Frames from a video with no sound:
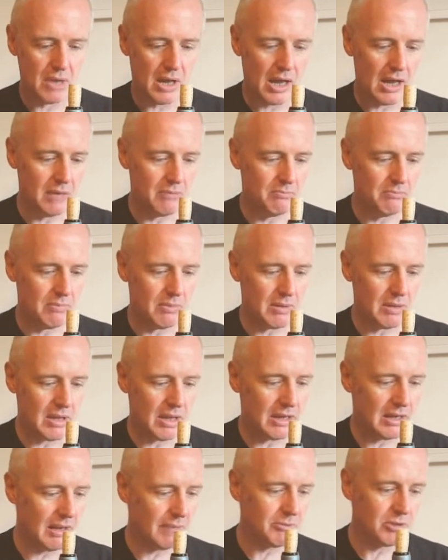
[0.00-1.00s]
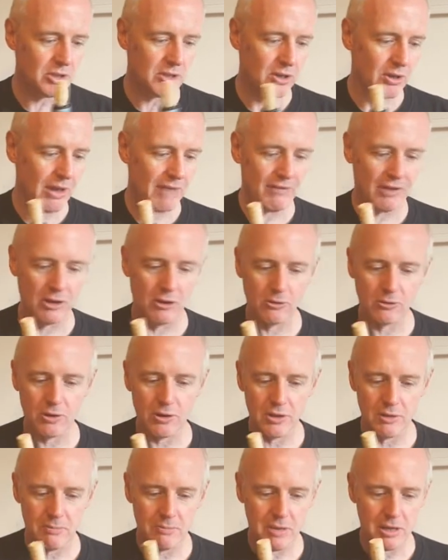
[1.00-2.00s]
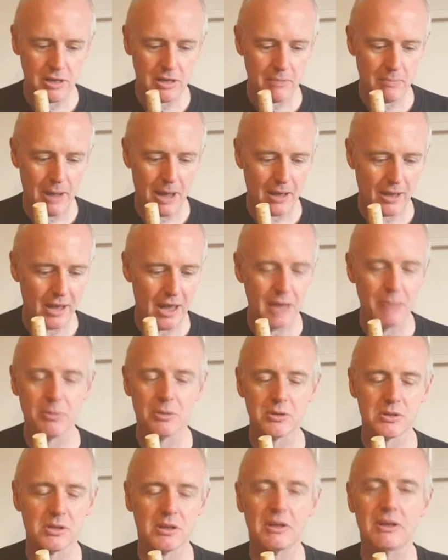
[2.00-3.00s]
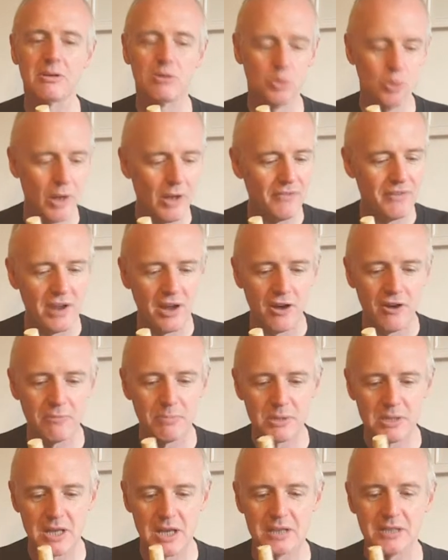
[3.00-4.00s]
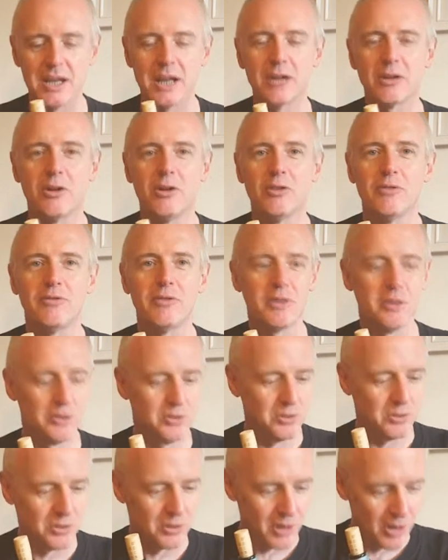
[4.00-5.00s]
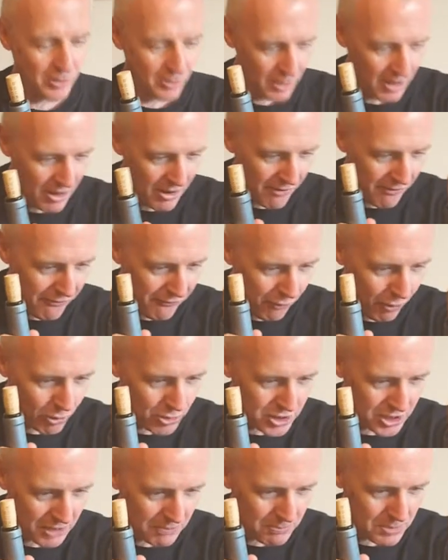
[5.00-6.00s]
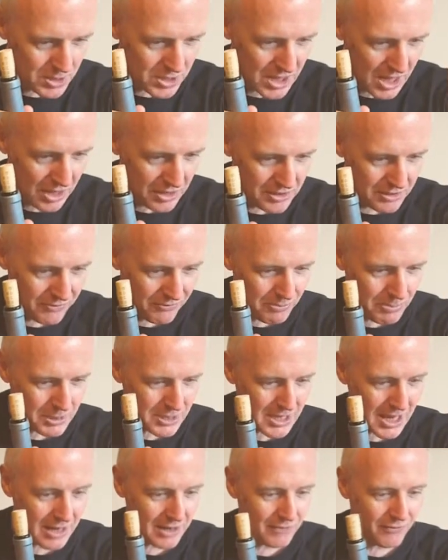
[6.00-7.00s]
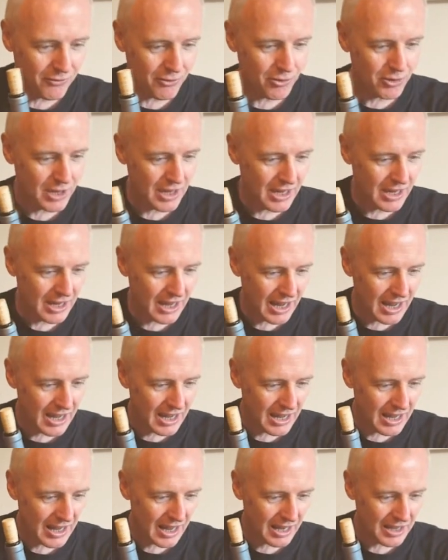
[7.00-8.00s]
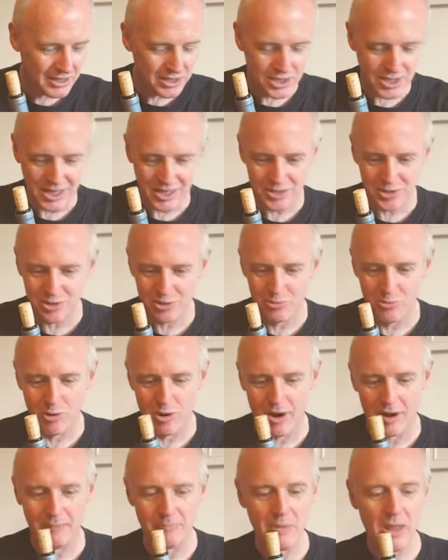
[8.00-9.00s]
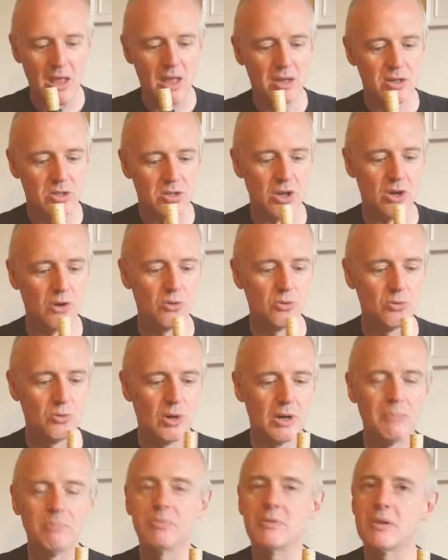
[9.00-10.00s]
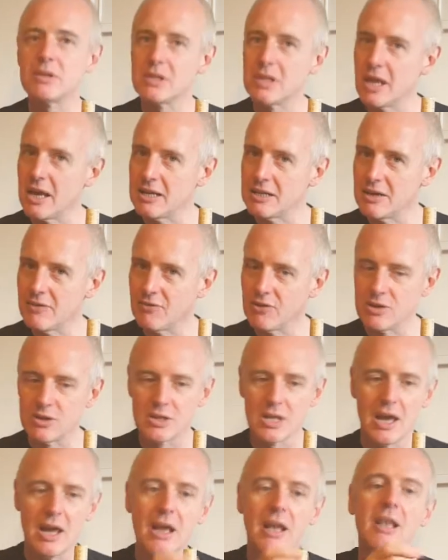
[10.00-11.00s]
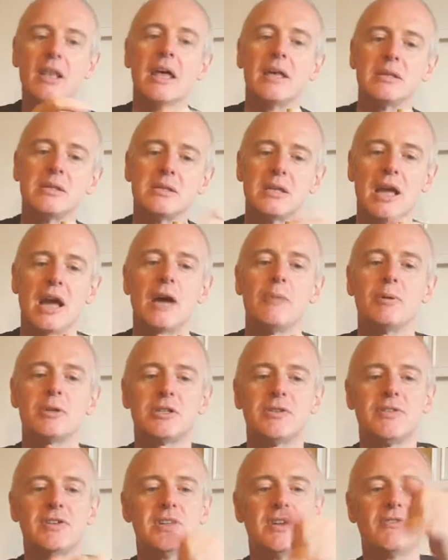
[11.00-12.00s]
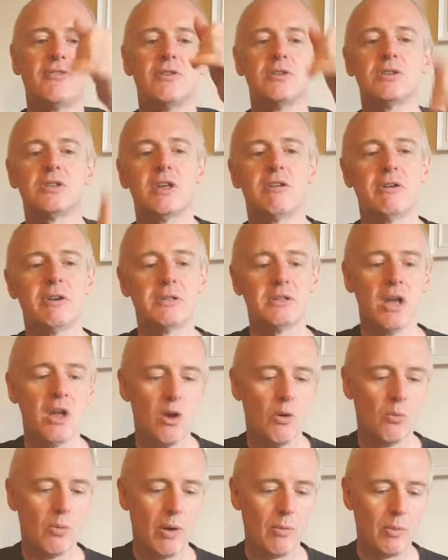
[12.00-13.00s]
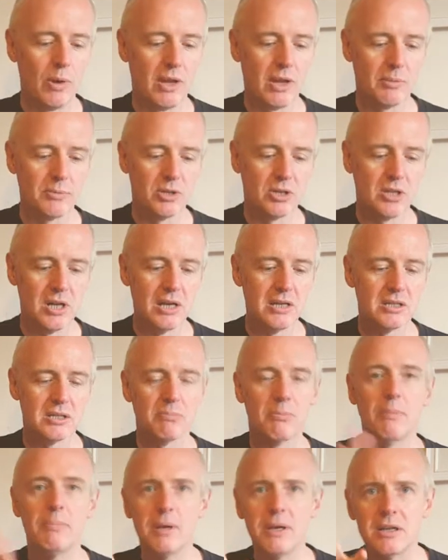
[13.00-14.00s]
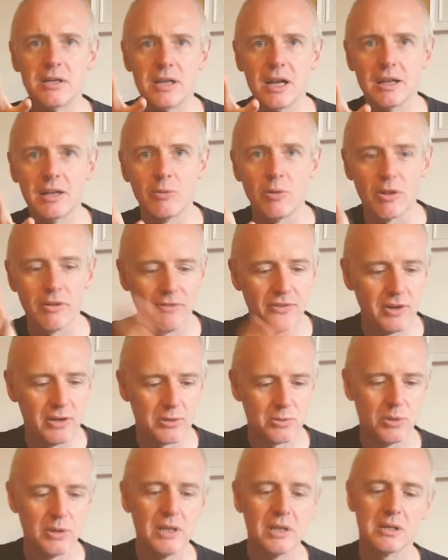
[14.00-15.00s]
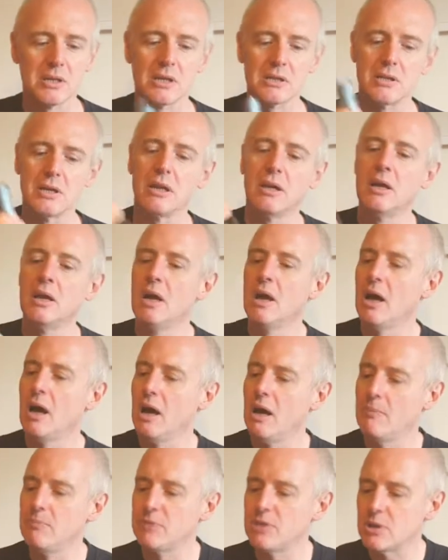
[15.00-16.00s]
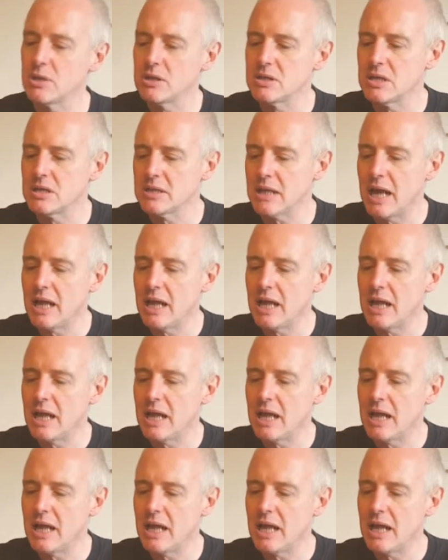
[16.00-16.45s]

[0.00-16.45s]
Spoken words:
I'm just having a look at the back labels. 12.5% alcohol for the Douro, 14% for the Alentejo wine. So slight difference there. Let's see how much of a difference there is when we come to taste them. But I tell you what the first one is, hasn't I? So this is